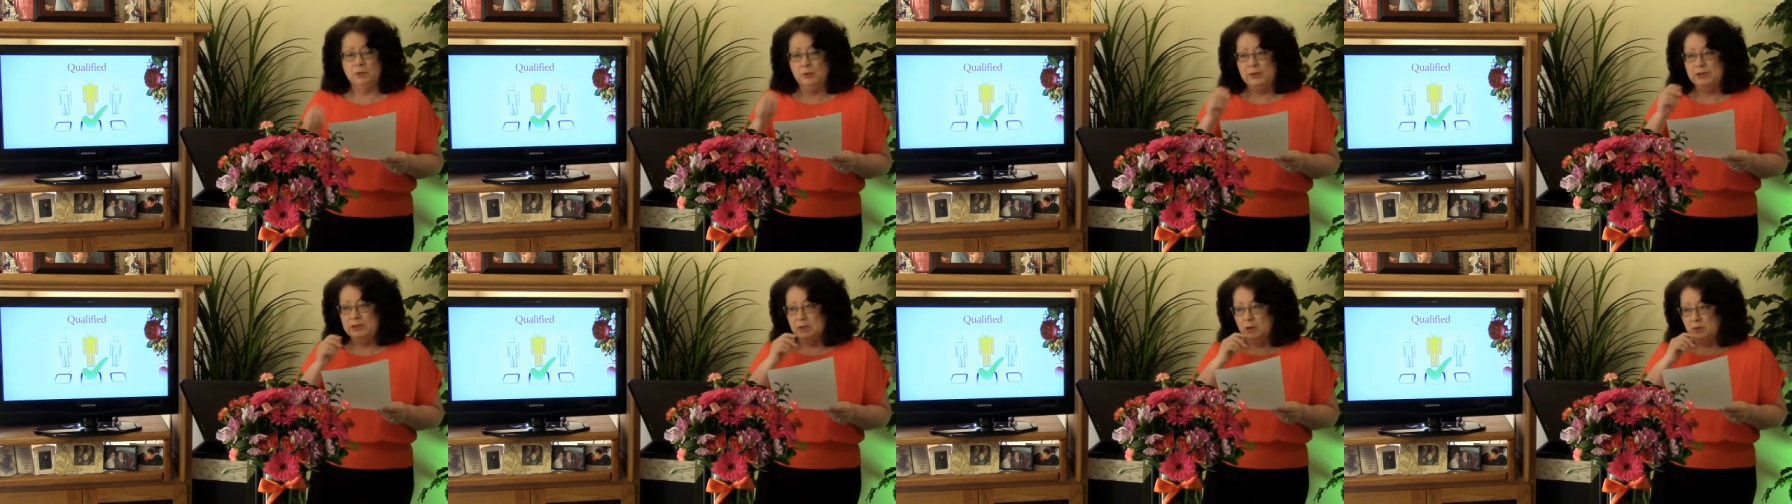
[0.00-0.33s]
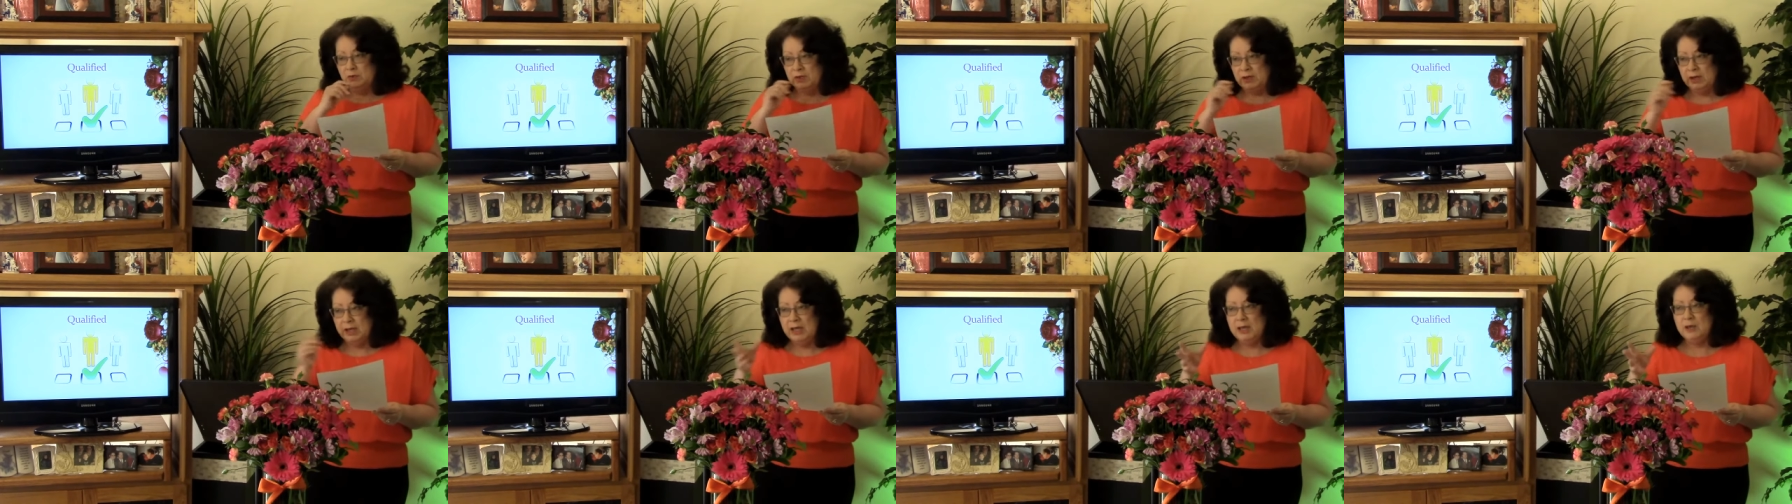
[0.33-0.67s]
We know
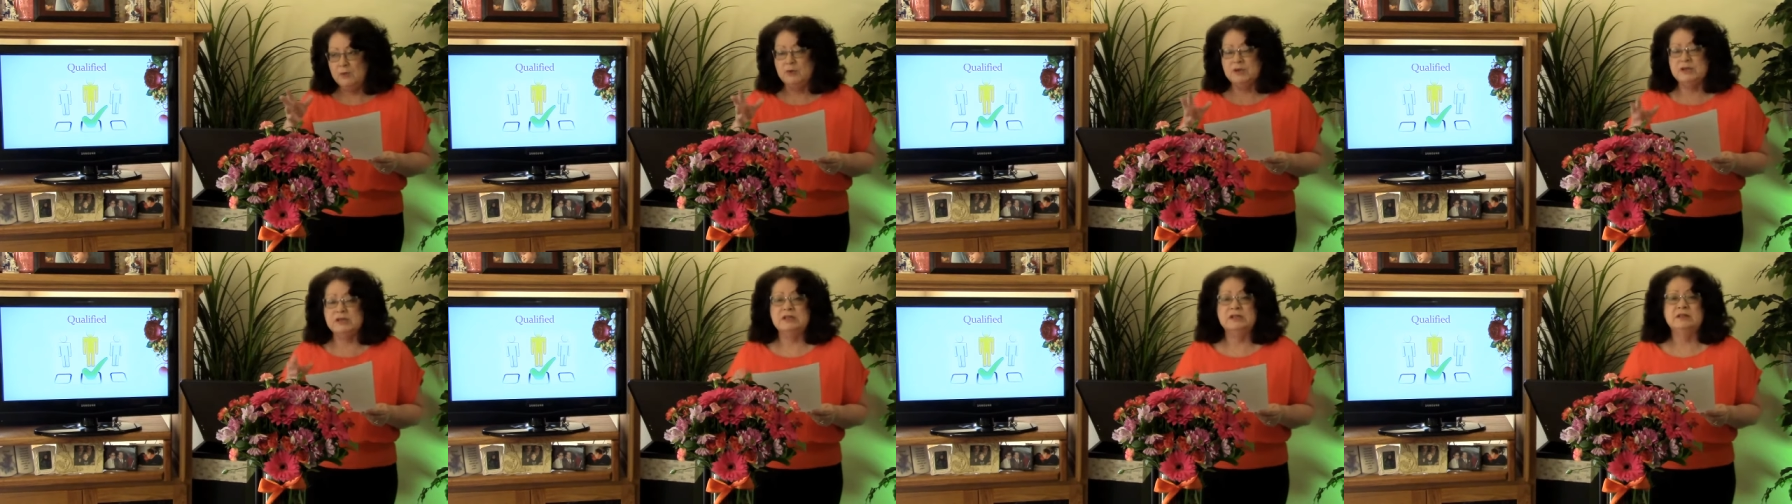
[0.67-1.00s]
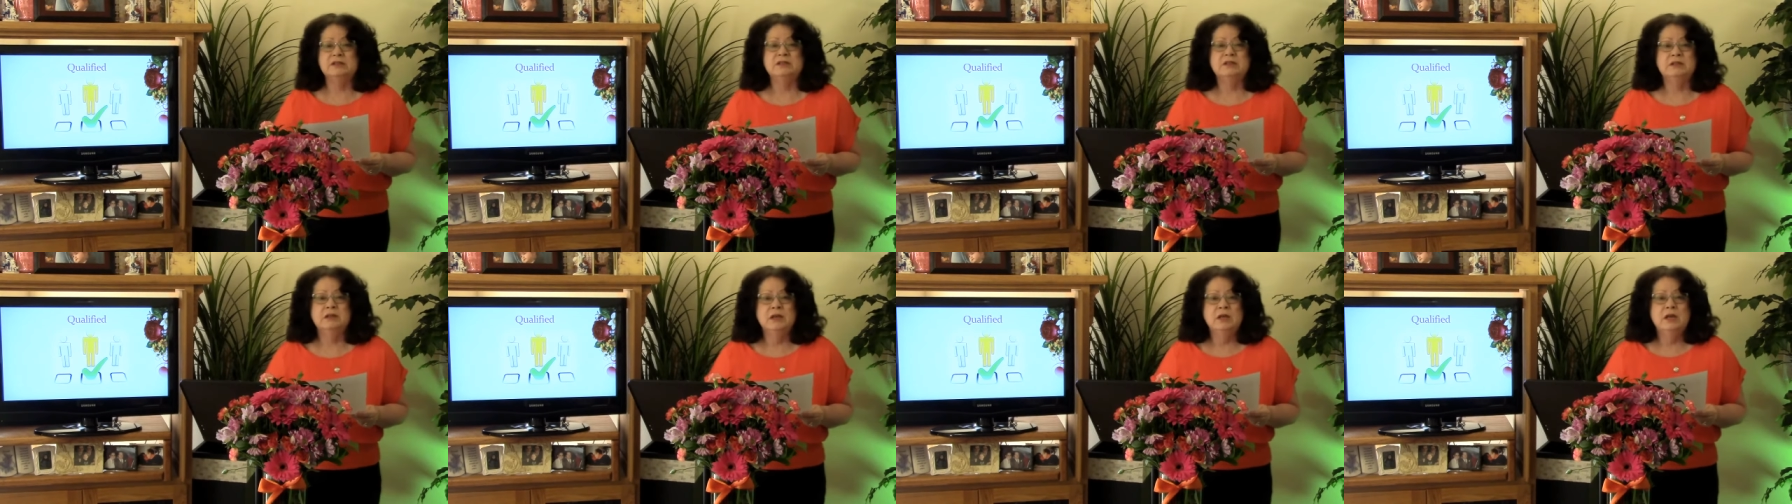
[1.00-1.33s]
that he
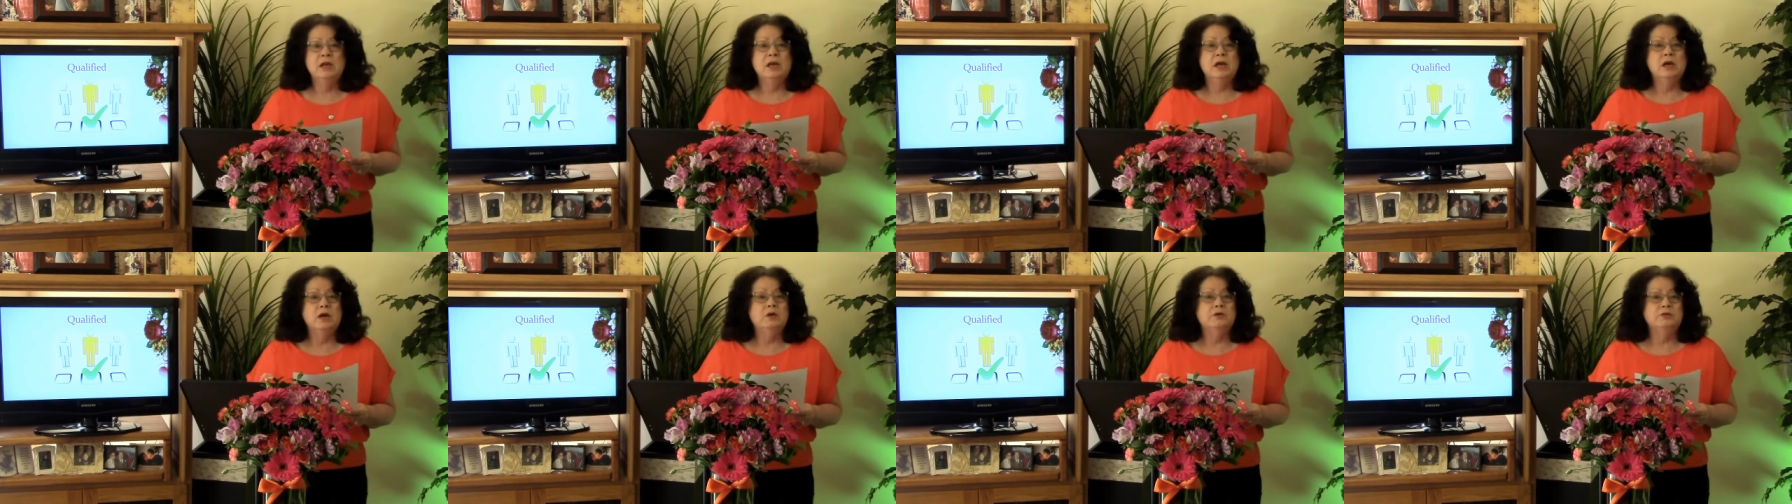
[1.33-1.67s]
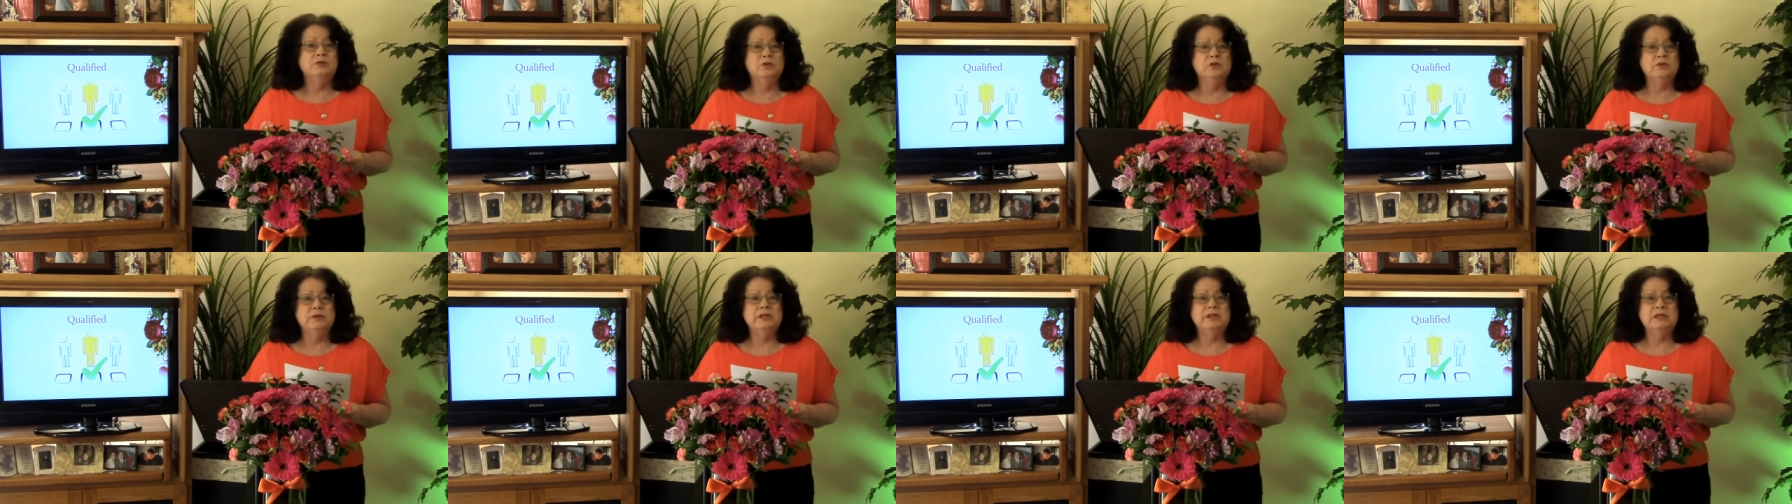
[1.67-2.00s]
was
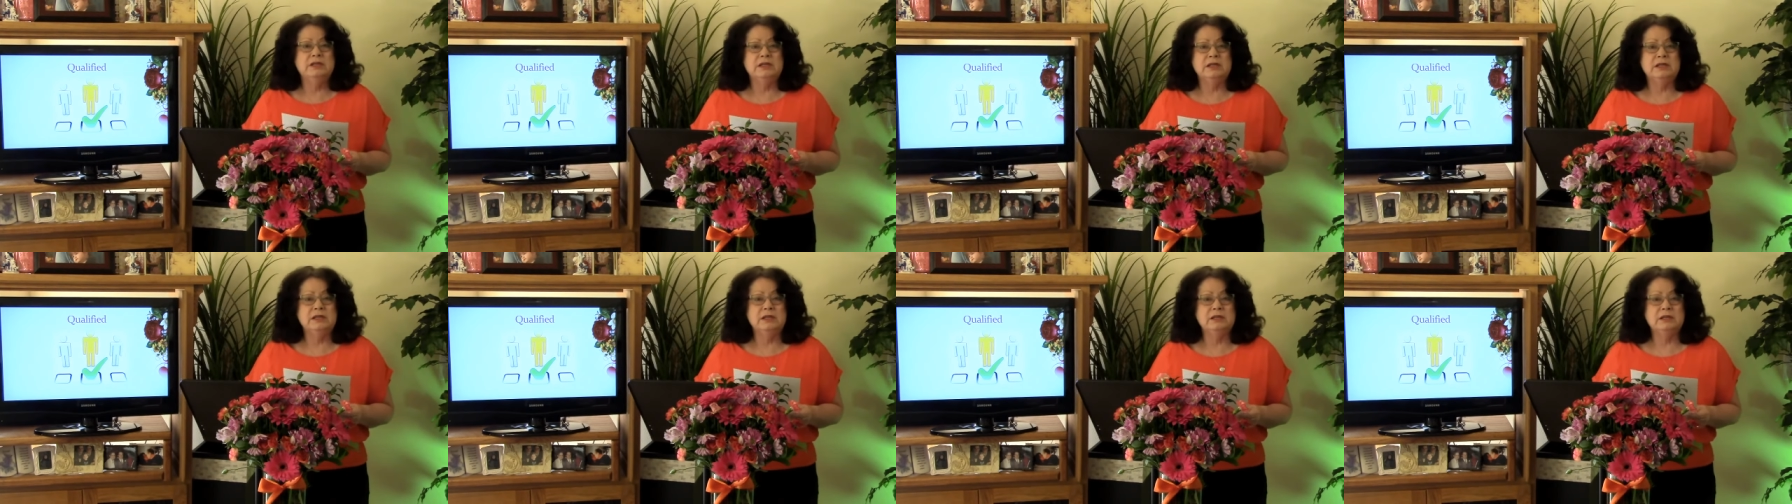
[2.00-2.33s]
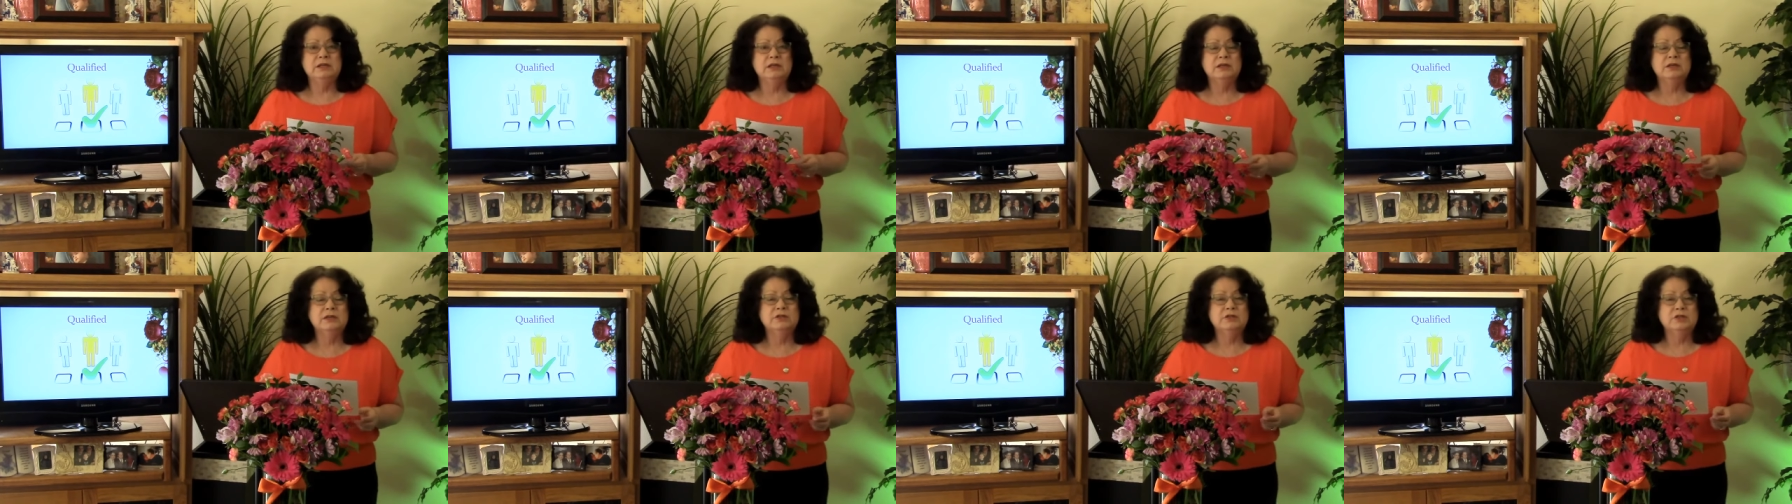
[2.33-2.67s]

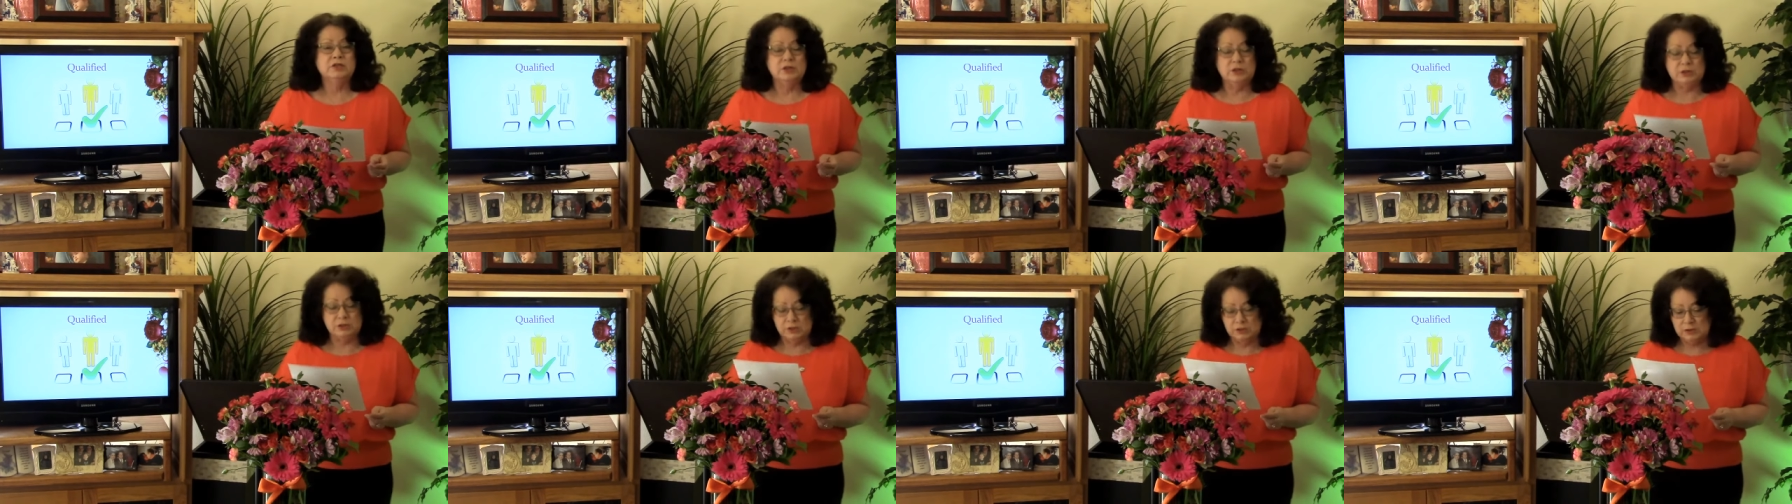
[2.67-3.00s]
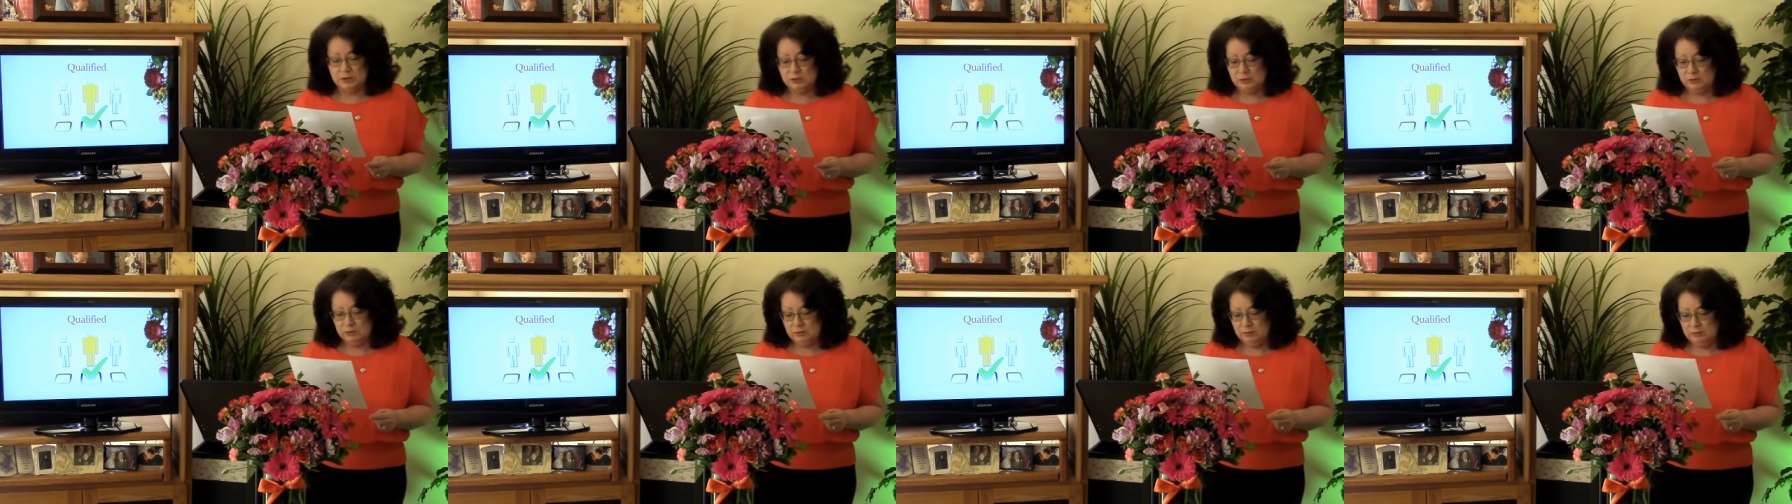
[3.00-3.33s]
anointed to
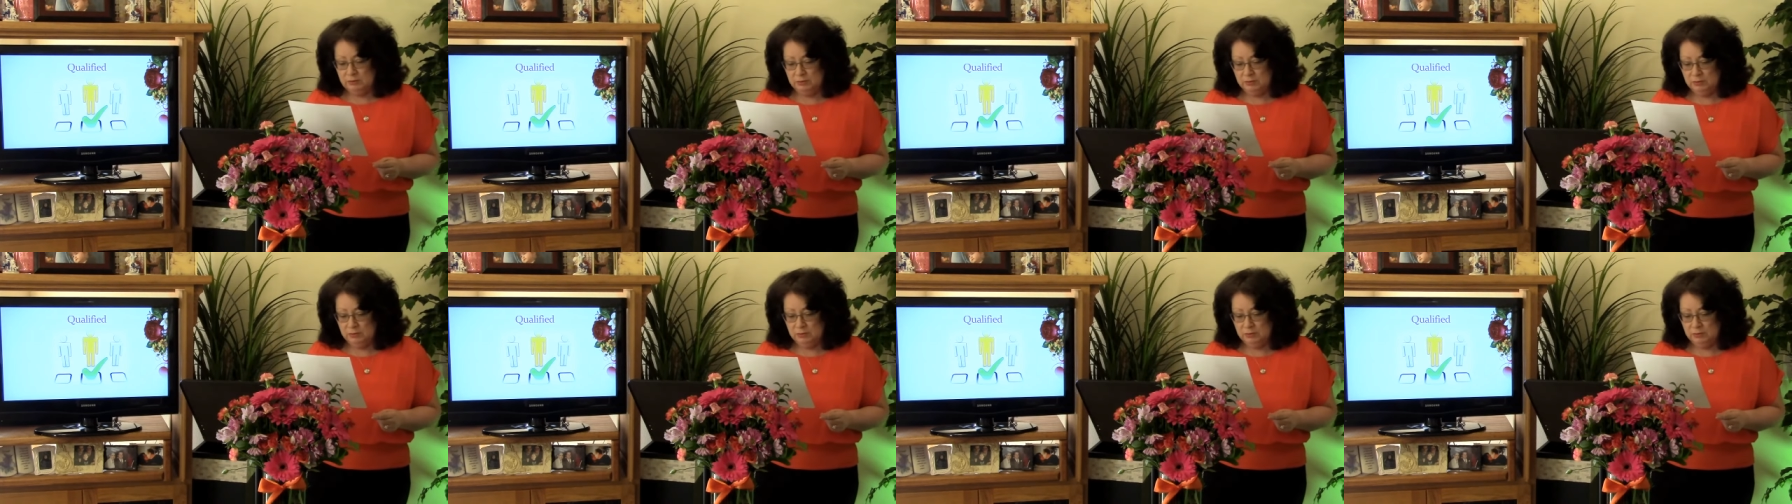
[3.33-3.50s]
do